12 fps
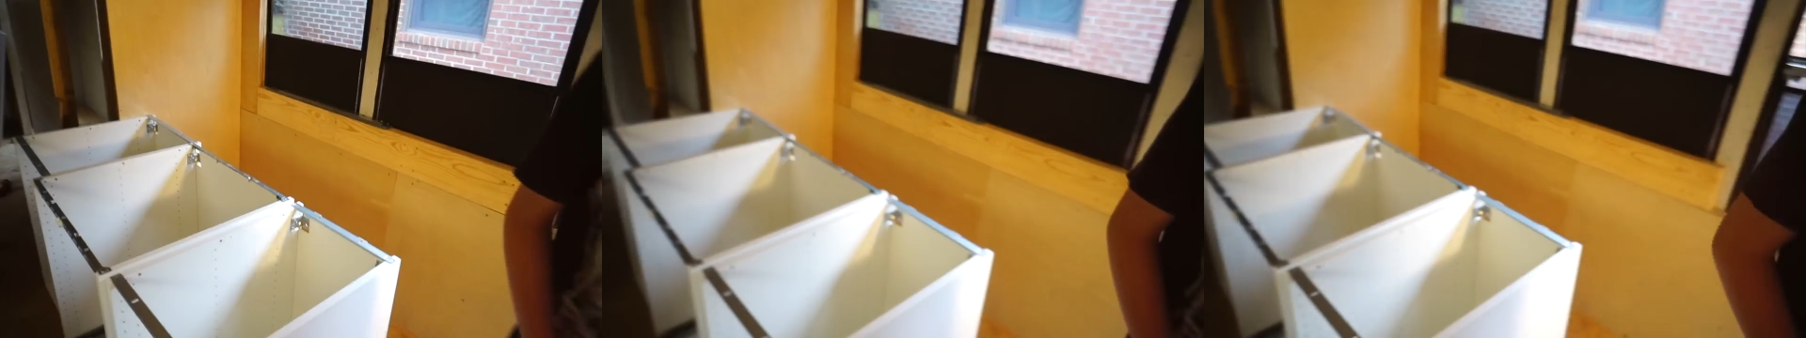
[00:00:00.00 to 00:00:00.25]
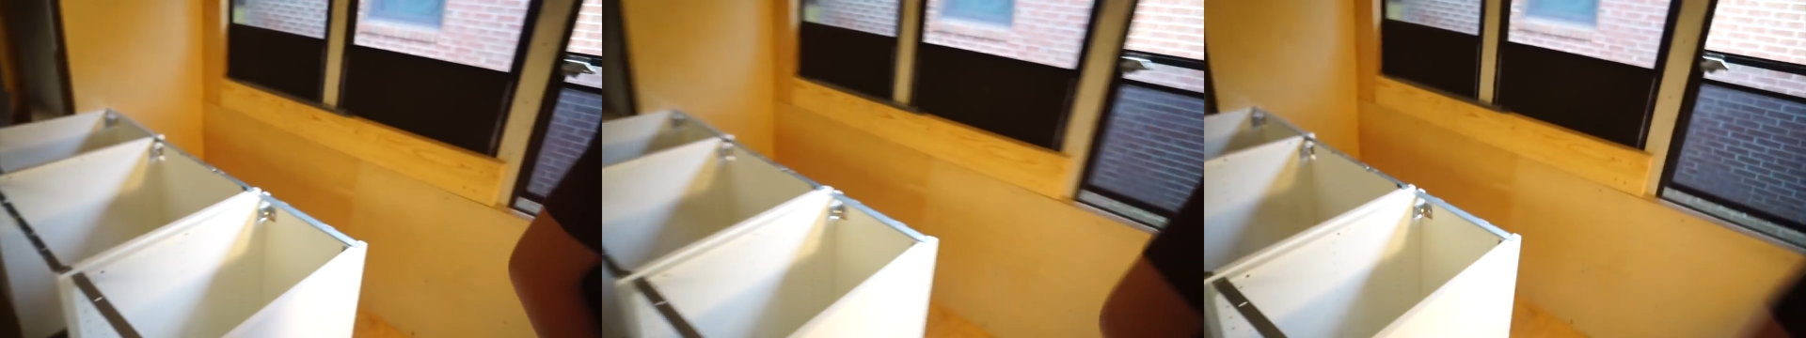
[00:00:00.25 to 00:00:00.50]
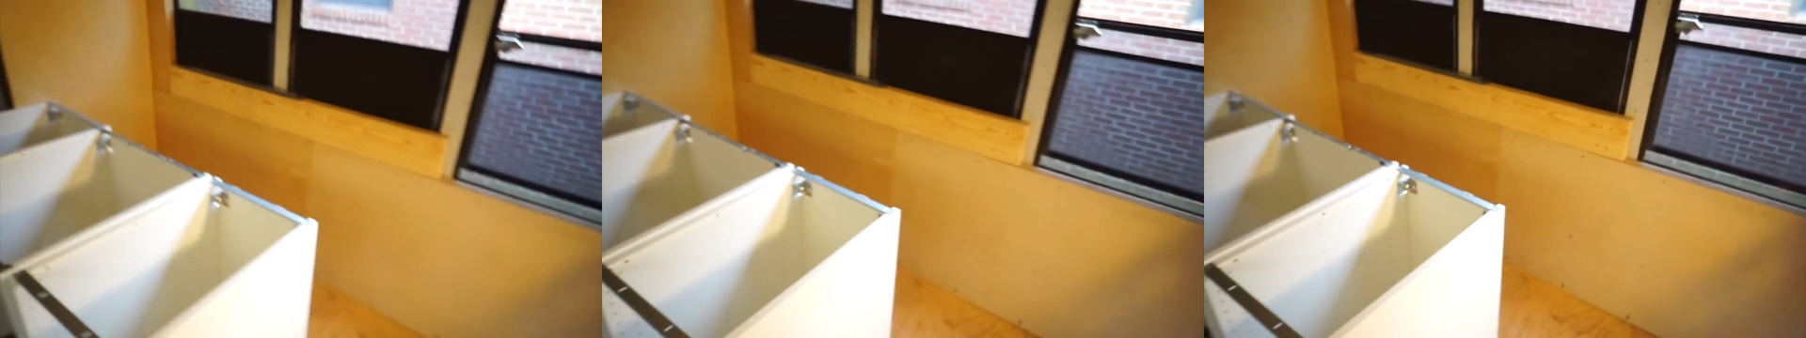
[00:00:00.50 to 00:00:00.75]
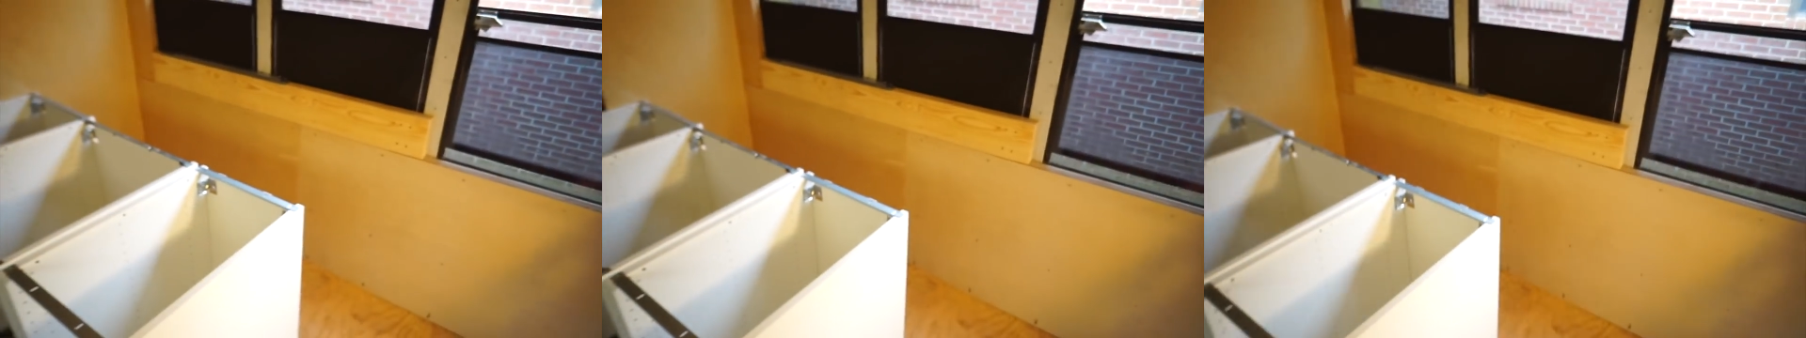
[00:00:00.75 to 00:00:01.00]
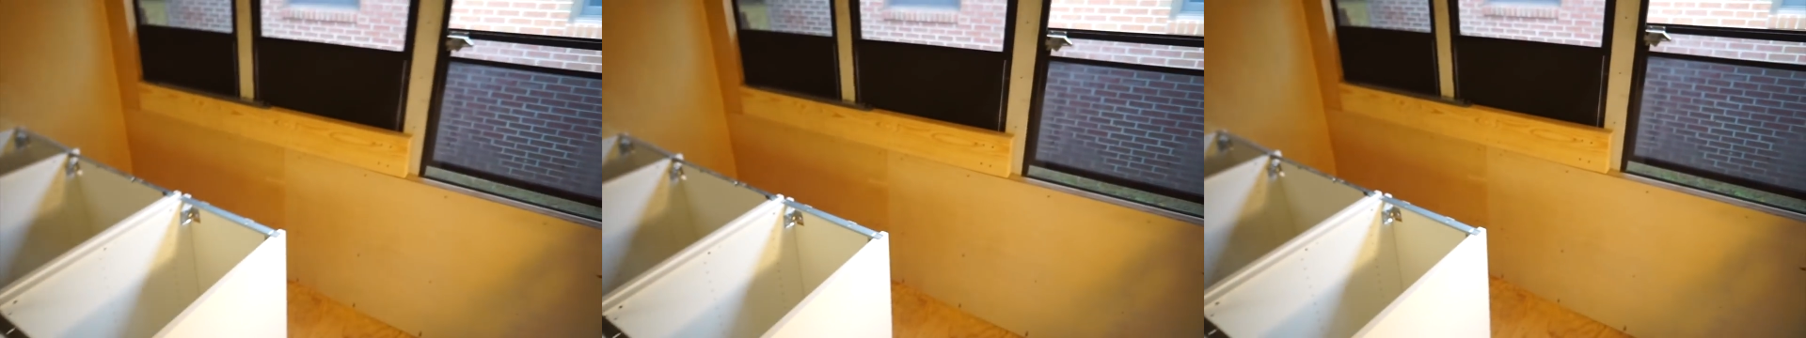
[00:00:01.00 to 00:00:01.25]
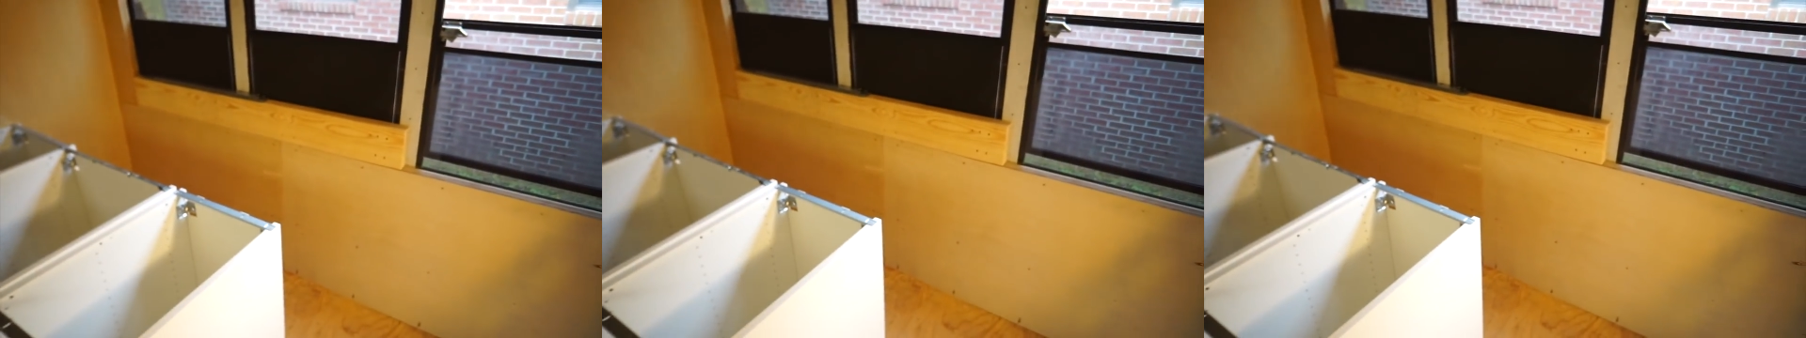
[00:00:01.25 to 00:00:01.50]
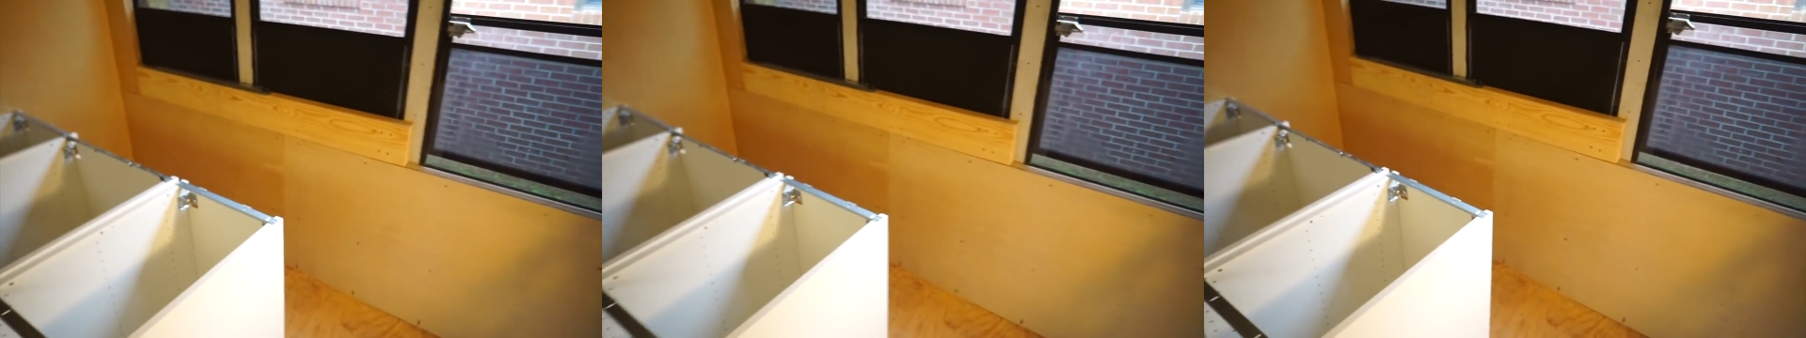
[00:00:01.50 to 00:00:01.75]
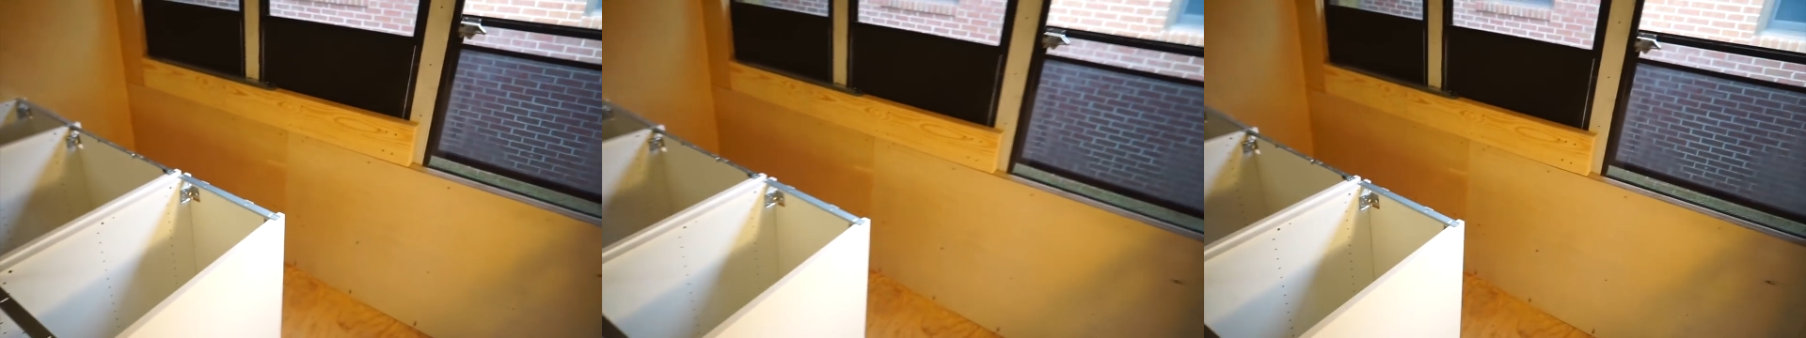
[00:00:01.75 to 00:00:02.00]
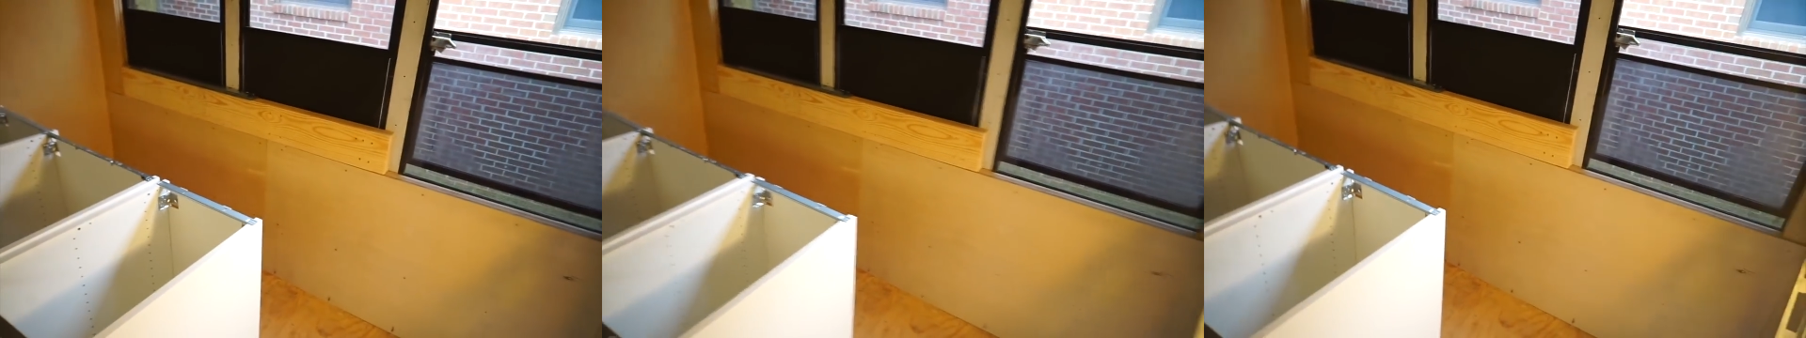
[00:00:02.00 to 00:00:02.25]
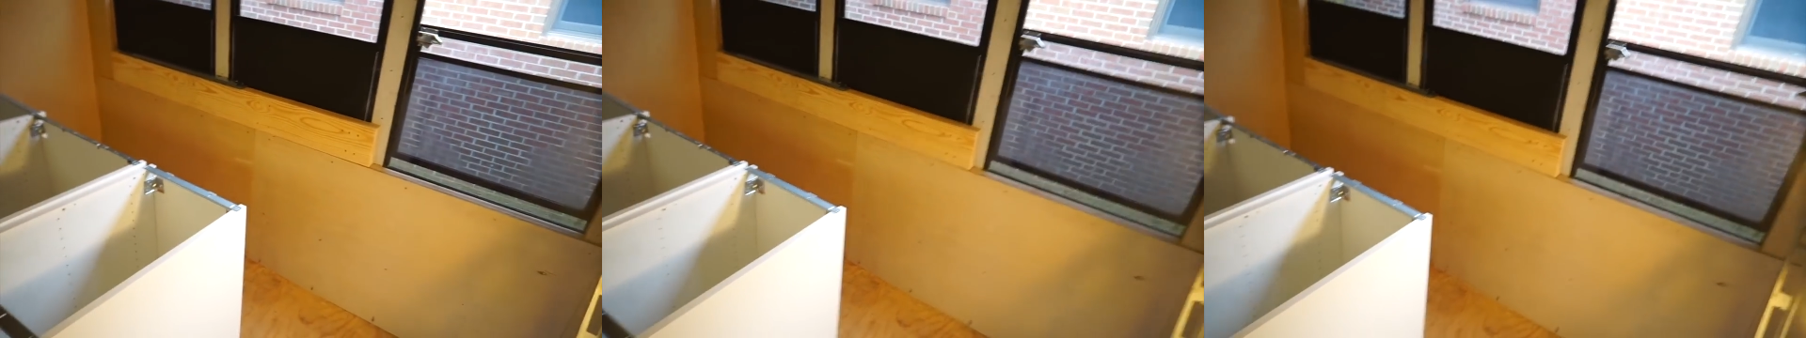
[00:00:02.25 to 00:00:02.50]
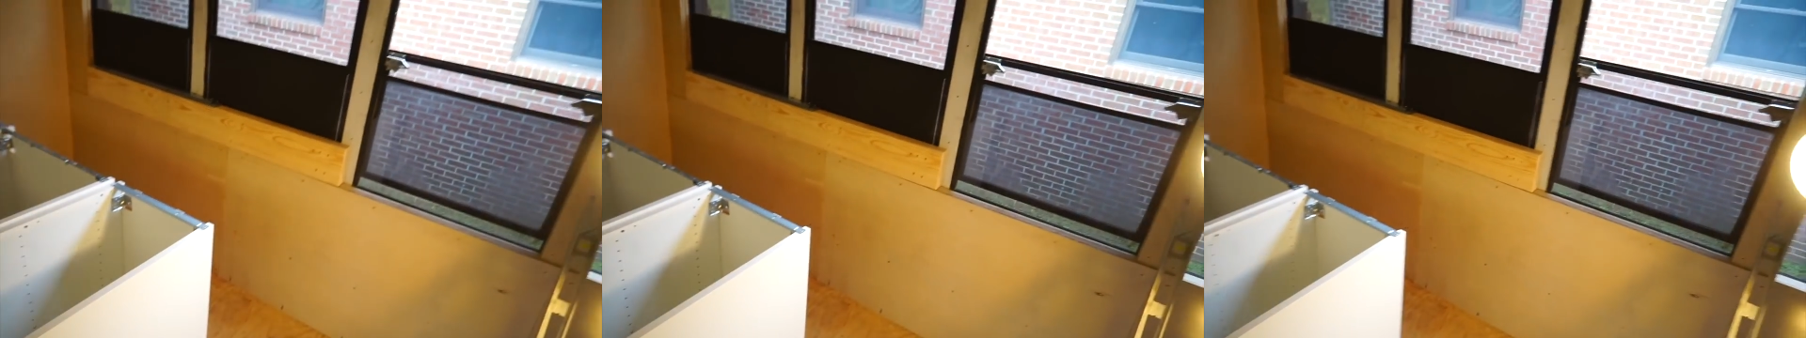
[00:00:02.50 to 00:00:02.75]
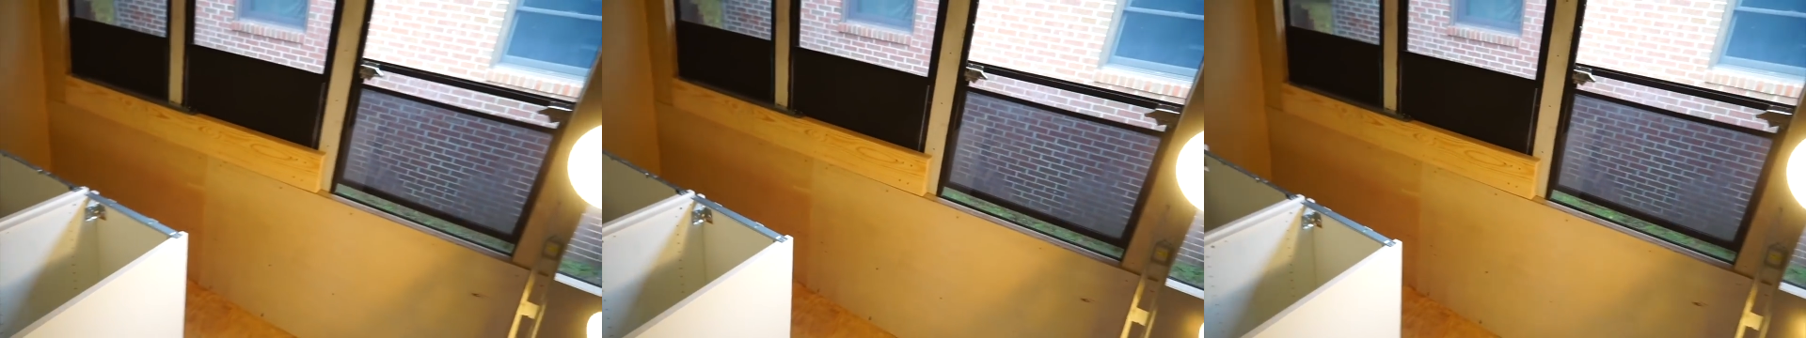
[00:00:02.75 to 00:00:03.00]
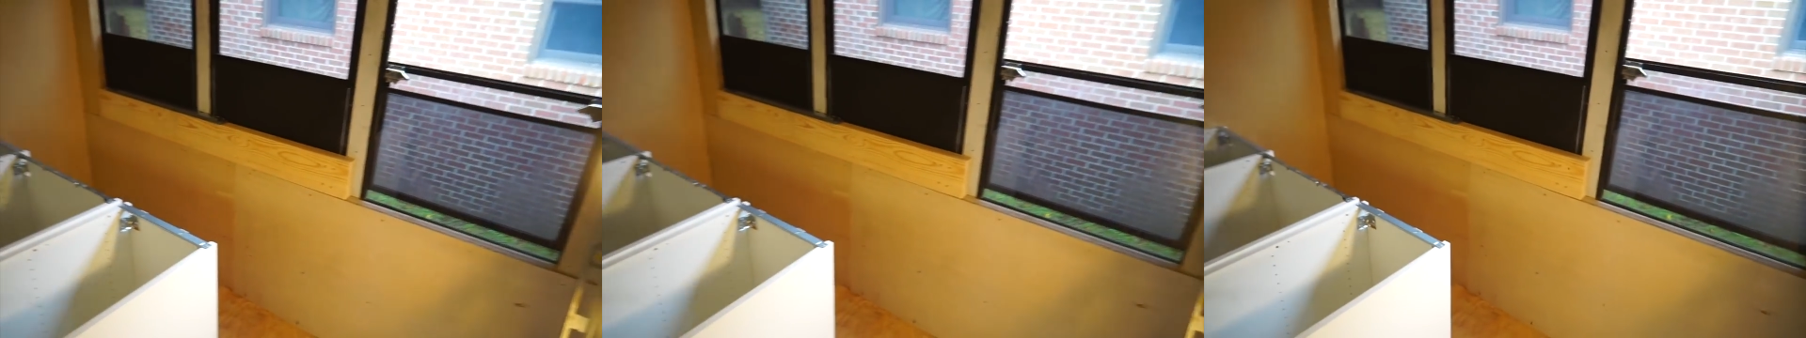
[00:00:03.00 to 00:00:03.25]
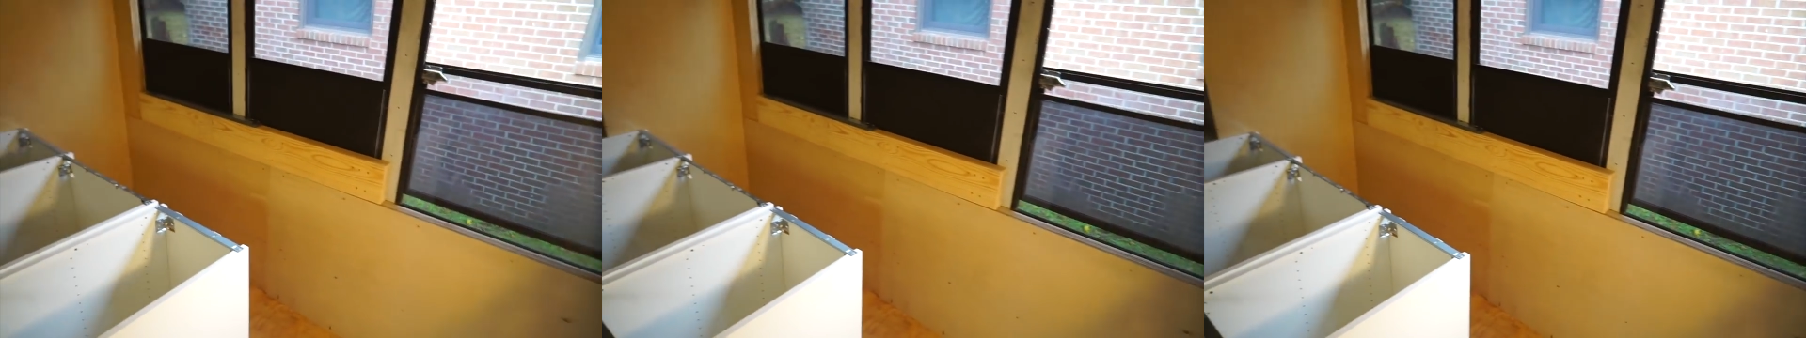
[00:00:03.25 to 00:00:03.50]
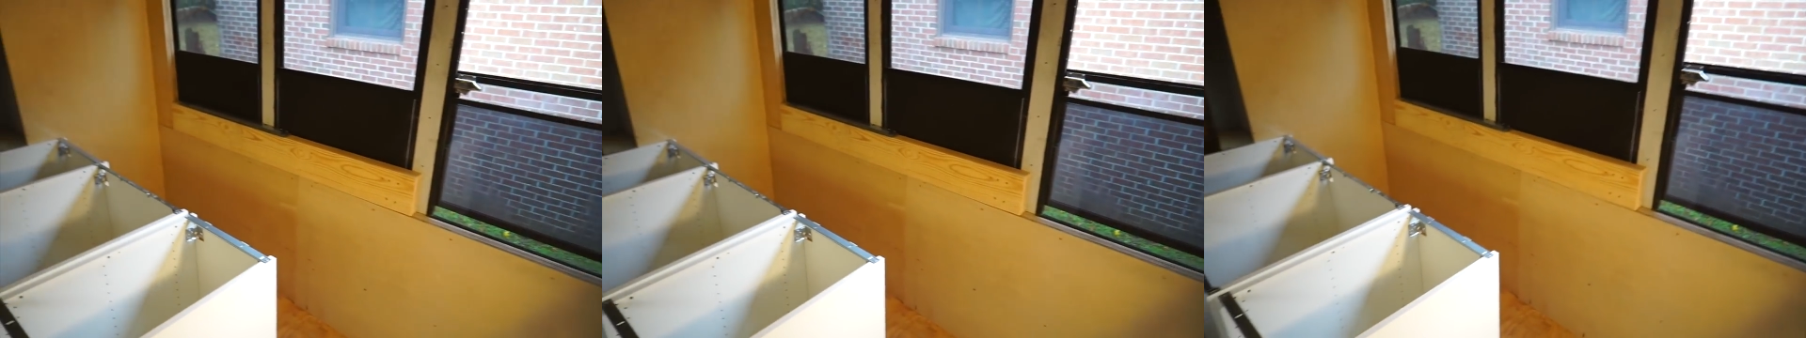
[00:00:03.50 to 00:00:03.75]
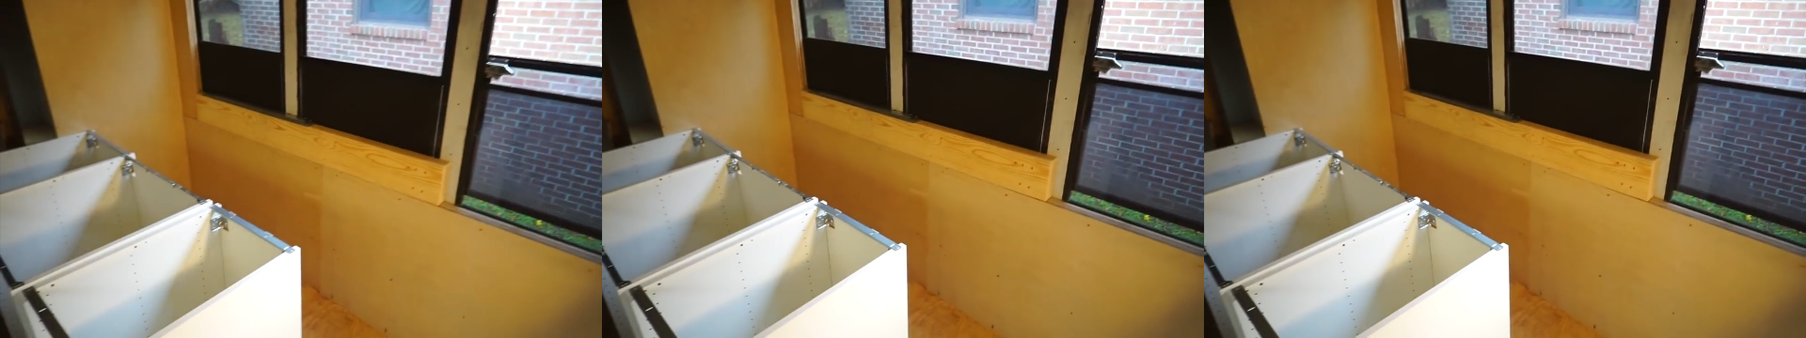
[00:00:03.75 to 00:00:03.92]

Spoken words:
No face is visible, so there are no lips to read.